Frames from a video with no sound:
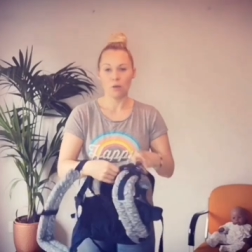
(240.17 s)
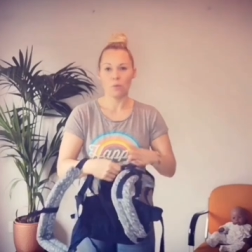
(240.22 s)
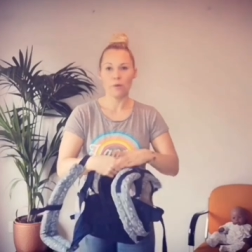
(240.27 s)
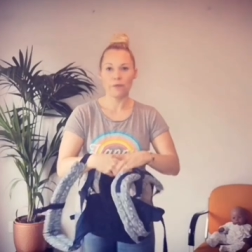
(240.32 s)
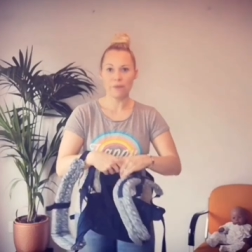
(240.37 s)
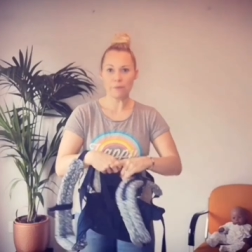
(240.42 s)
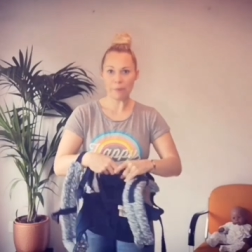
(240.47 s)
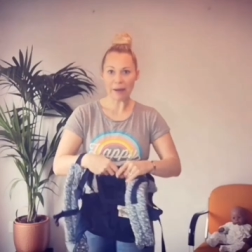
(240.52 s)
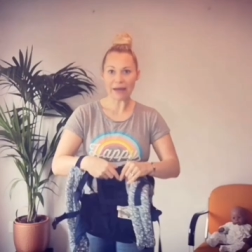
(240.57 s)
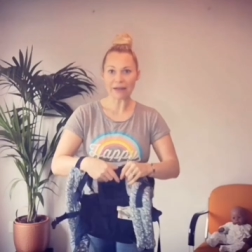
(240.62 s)

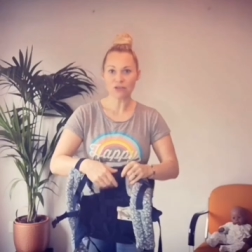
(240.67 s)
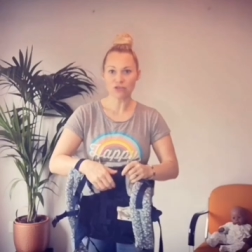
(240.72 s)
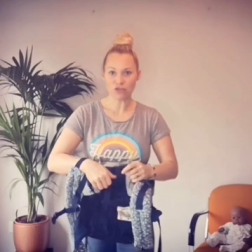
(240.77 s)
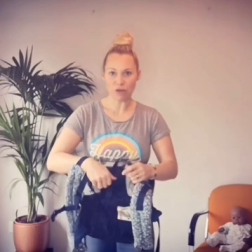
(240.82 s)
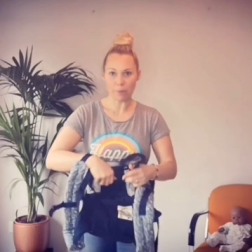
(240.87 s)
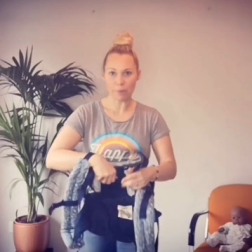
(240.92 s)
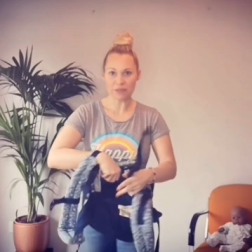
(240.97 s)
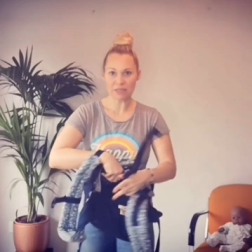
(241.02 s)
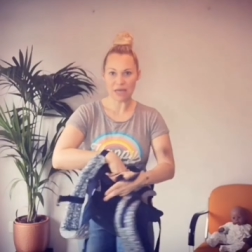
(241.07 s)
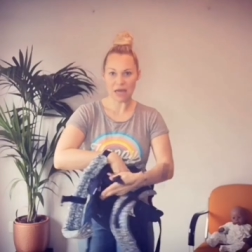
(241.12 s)
with the back
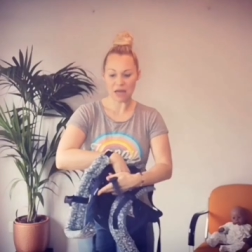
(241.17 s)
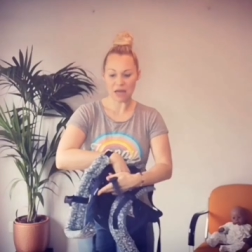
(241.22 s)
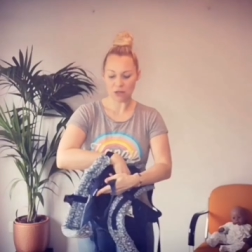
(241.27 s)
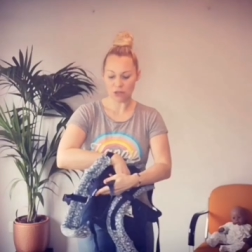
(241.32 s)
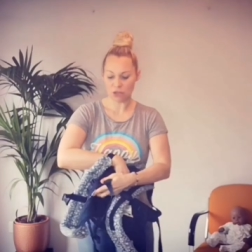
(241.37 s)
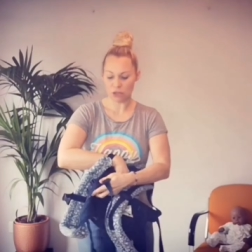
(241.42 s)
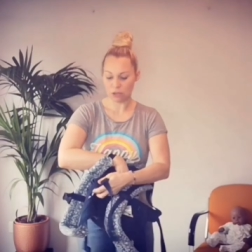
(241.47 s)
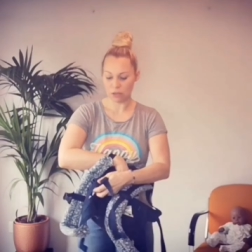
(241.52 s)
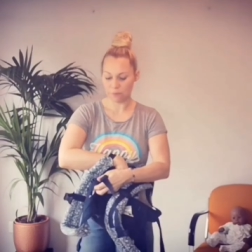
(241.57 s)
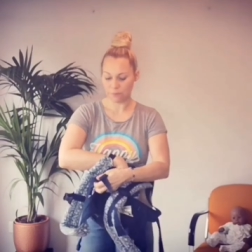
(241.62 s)
strap
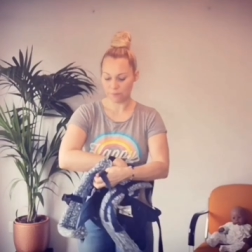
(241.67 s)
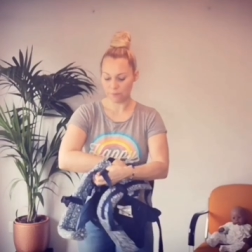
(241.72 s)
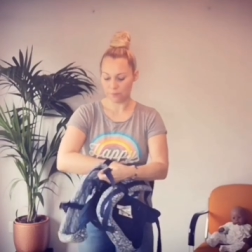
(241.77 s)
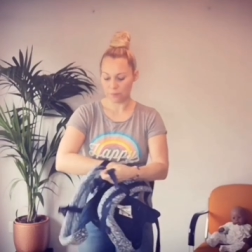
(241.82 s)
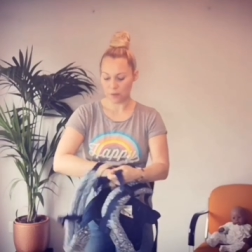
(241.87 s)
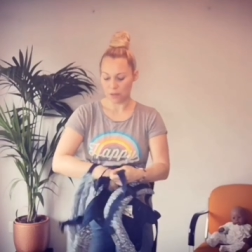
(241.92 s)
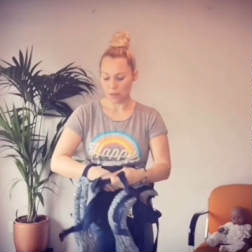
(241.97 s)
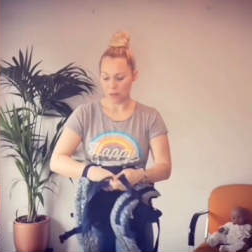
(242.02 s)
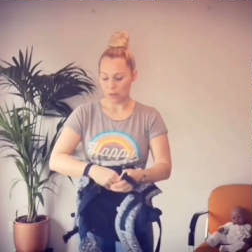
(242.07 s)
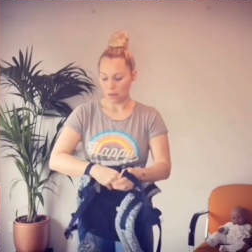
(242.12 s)
attached.
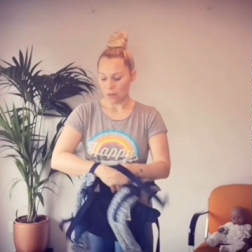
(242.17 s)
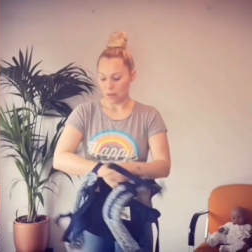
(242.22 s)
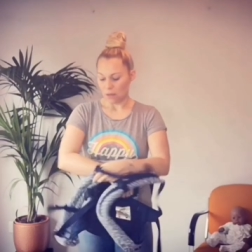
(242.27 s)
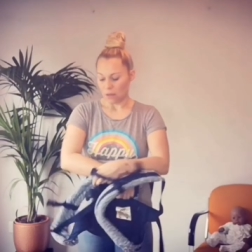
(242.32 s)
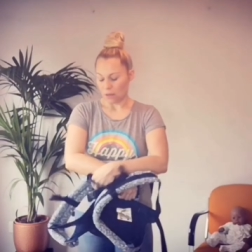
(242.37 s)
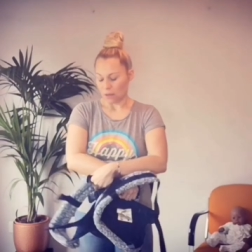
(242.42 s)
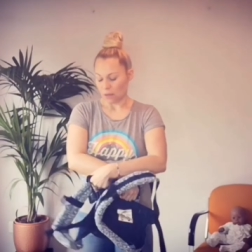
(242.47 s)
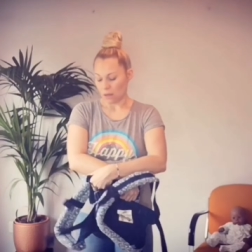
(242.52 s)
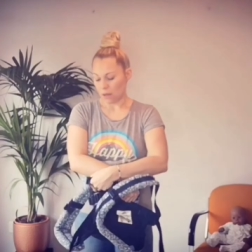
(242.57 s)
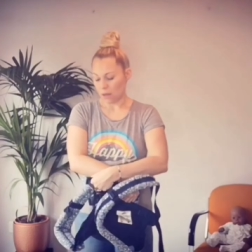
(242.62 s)

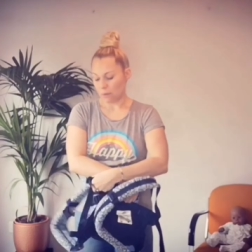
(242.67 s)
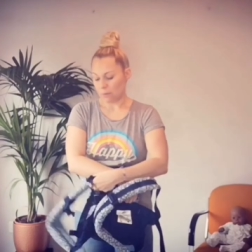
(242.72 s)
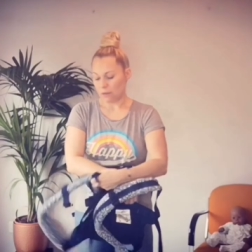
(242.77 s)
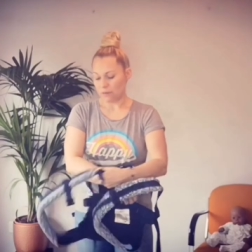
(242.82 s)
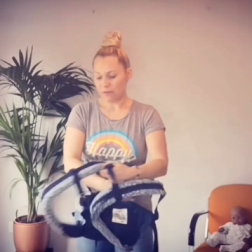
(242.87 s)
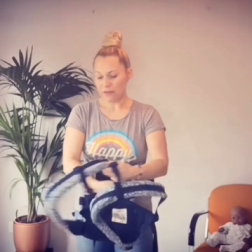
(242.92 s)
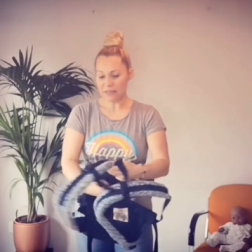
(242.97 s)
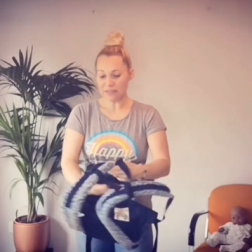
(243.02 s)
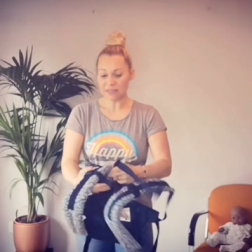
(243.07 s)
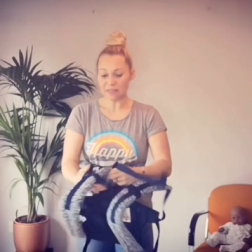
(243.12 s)

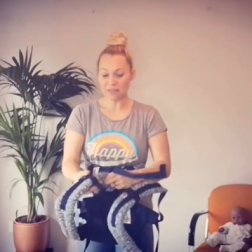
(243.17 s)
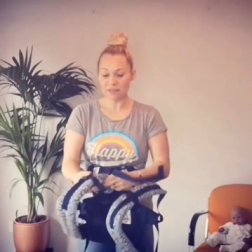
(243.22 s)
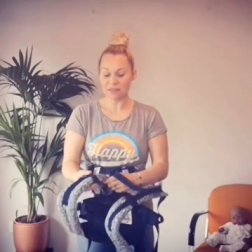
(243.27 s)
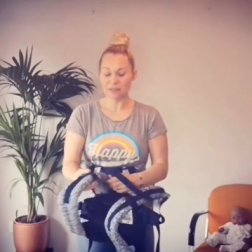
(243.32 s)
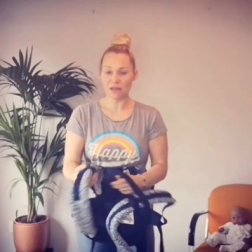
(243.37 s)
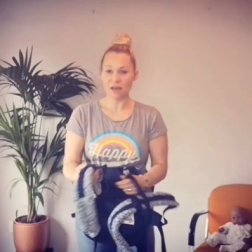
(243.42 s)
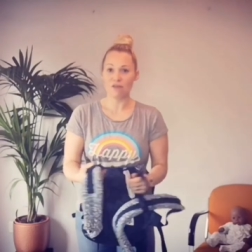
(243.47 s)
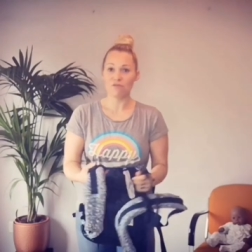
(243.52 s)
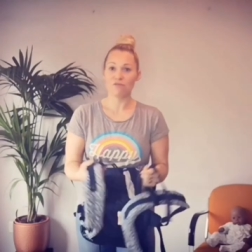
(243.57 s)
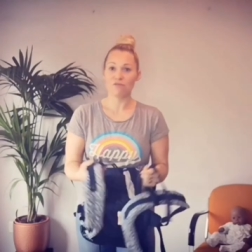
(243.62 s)
This
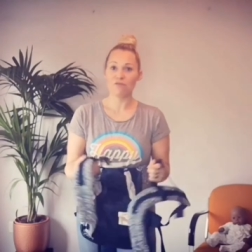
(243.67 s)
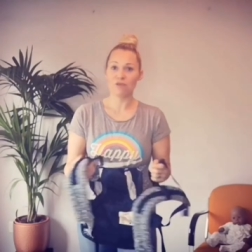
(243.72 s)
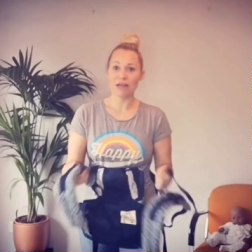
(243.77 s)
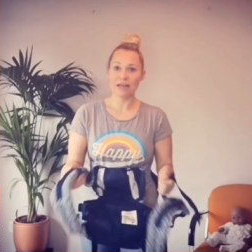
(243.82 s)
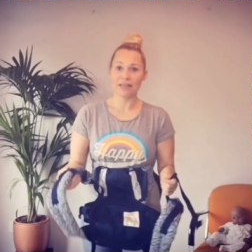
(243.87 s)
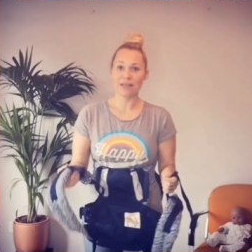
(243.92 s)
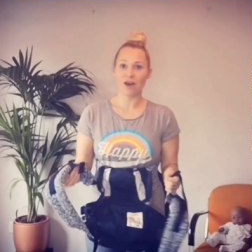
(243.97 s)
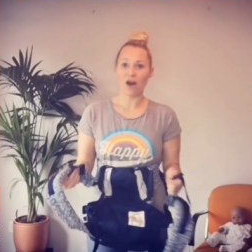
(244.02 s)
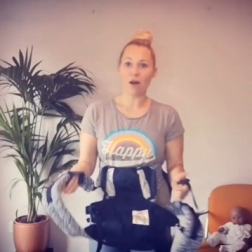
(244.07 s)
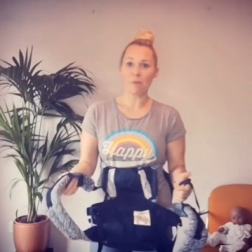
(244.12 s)
is a
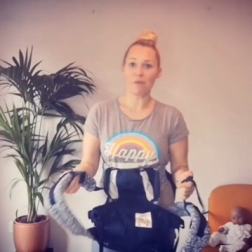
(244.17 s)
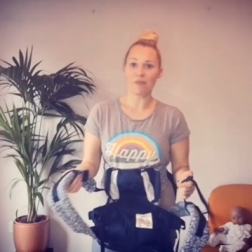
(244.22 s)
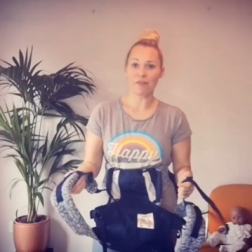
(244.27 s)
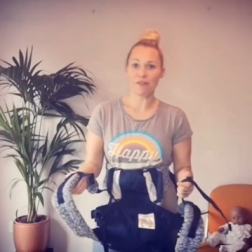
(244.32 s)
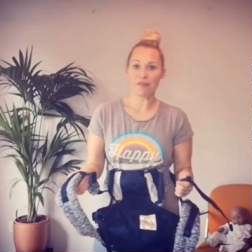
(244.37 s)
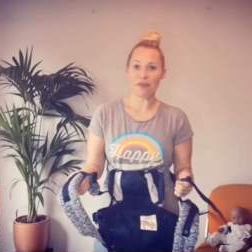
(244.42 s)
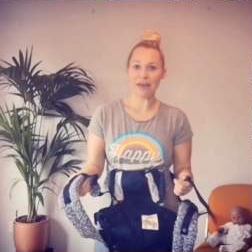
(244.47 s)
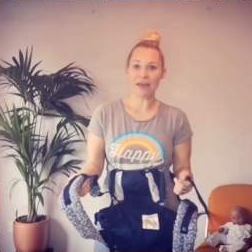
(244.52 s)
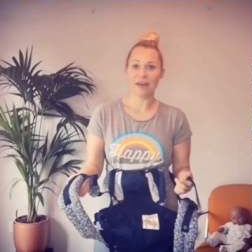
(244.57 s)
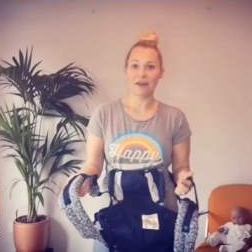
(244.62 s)
really common
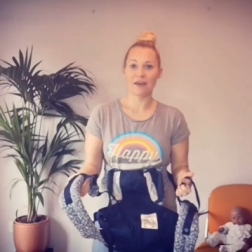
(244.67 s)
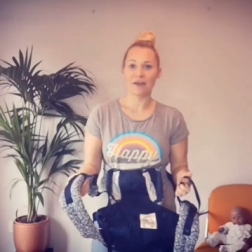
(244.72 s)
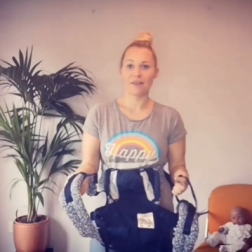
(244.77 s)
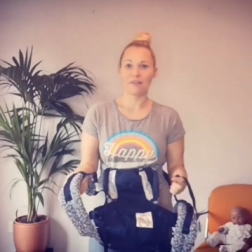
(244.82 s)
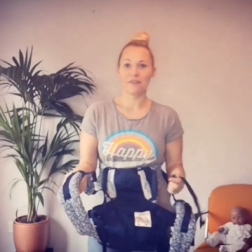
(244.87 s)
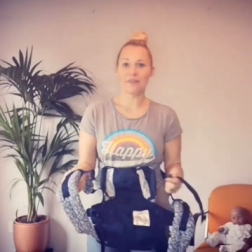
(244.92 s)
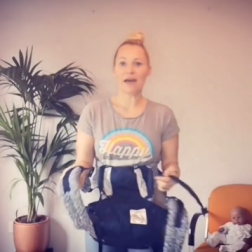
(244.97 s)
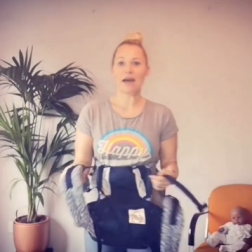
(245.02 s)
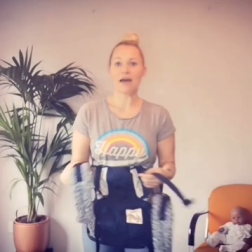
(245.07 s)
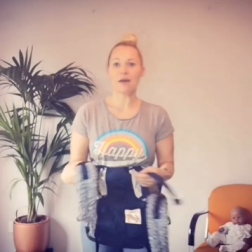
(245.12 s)
thing
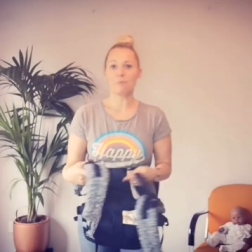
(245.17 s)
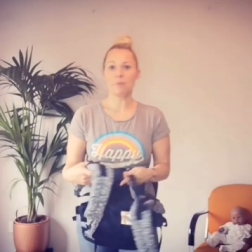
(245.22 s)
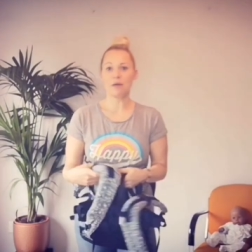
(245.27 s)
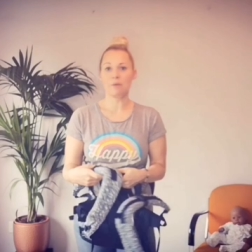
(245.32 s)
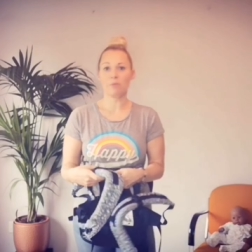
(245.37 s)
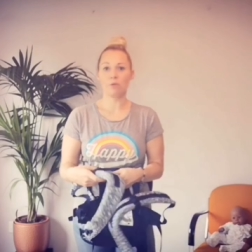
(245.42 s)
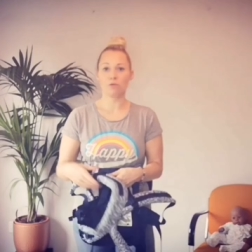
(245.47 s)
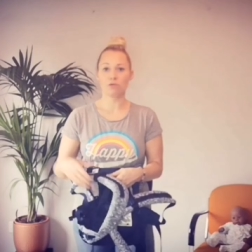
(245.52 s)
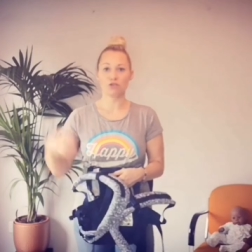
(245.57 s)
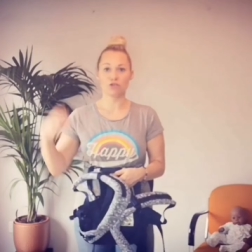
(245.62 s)
that
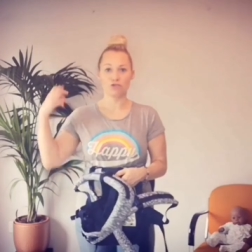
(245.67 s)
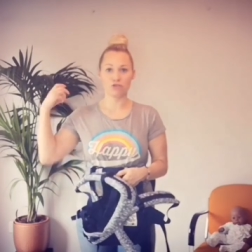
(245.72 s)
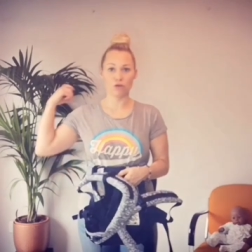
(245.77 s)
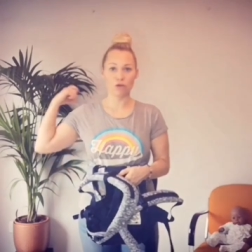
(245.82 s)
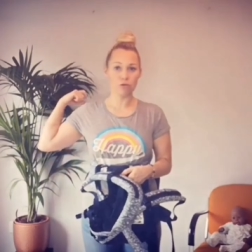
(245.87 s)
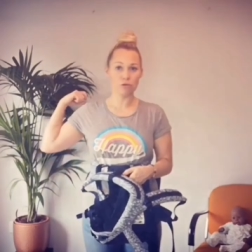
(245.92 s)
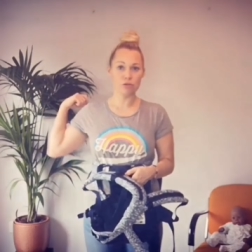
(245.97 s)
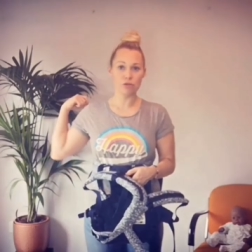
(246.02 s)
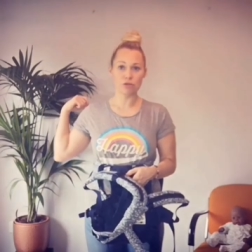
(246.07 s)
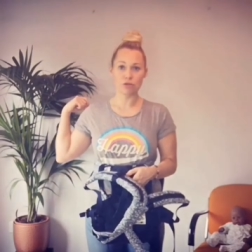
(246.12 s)
people
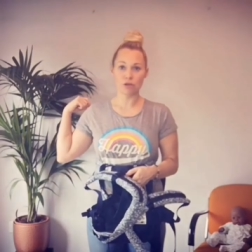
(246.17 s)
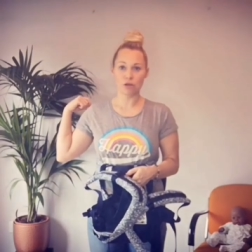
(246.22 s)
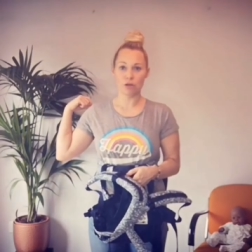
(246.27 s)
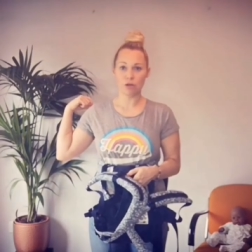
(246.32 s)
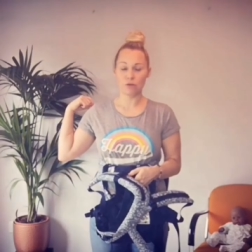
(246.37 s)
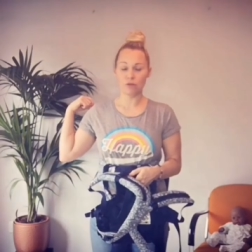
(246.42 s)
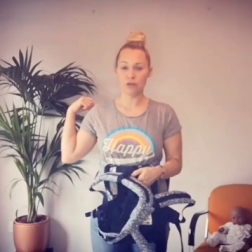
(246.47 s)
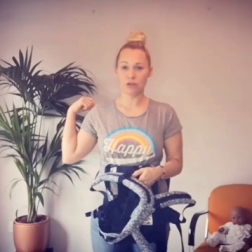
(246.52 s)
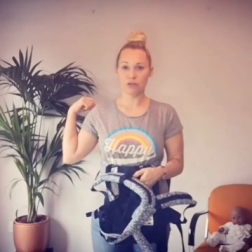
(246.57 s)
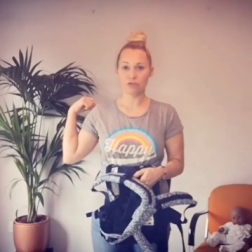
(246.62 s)
struggle to
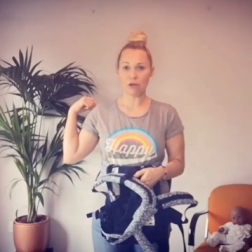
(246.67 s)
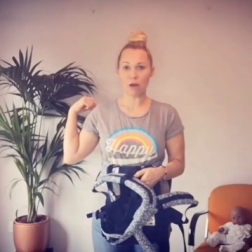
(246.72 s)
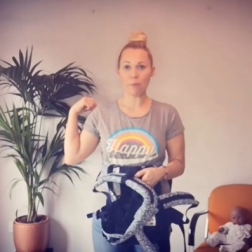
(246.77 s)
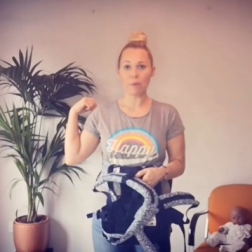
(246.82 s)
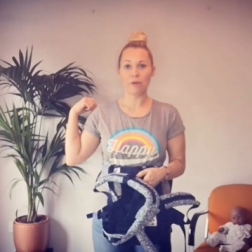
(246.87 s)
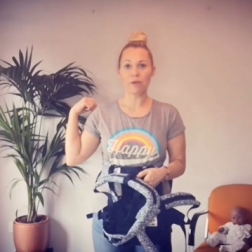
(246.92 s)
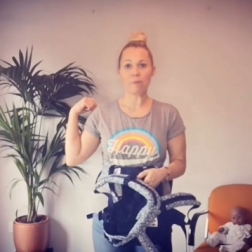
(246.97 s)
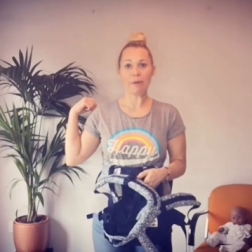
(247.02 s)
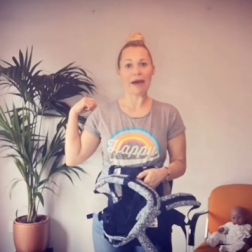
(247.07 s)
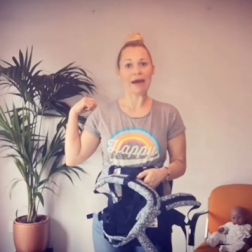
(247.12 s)
do, the
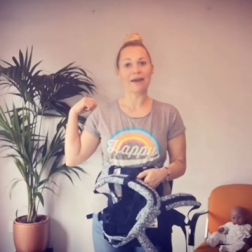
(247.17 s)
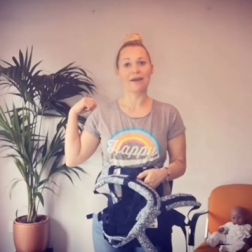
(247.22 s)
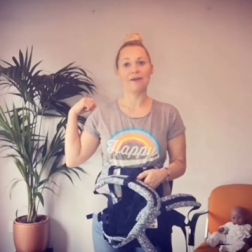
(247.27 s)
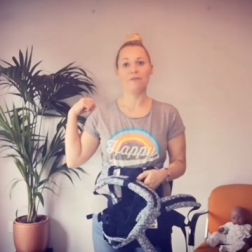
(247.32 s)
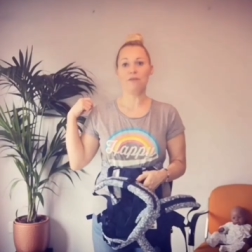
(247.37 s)
strap at the back,